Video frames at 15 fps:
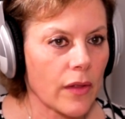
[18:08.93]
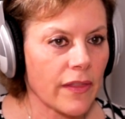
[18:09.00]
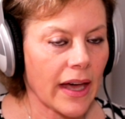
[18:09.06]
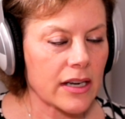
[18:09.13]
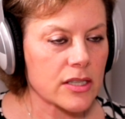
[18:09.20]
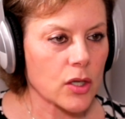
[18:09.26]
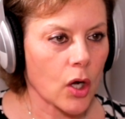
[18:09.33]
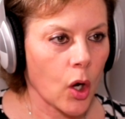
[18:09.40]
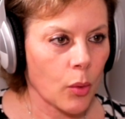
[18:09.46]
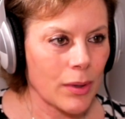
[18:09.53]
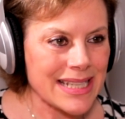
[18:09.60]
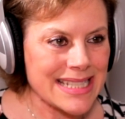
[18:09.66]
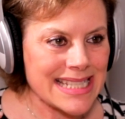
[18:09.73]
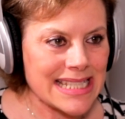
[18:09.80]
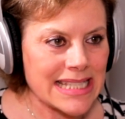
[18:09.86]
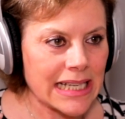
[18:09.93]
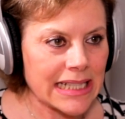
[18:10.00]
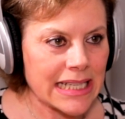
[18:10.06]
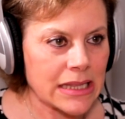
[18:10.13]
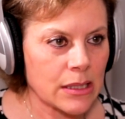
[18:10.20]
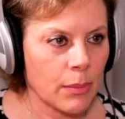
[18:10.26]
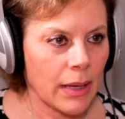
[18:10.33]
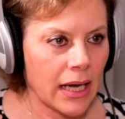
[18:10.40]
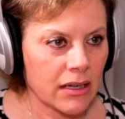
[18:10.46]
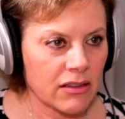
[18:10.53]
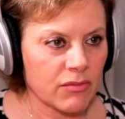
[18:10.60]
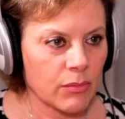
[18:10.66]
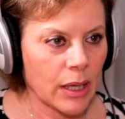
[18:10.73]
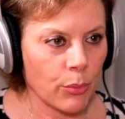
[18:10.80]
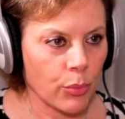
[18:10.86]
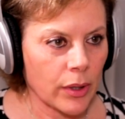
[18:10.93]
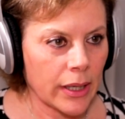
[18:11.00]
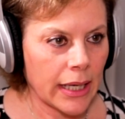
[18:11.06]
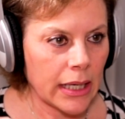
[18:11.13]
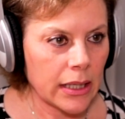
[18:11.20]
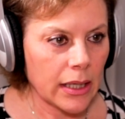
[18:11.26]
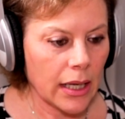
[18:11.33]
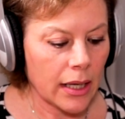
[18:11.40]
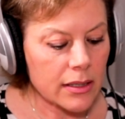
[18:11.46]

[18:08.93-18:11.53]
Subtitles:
that is always stuck in the back of my brain,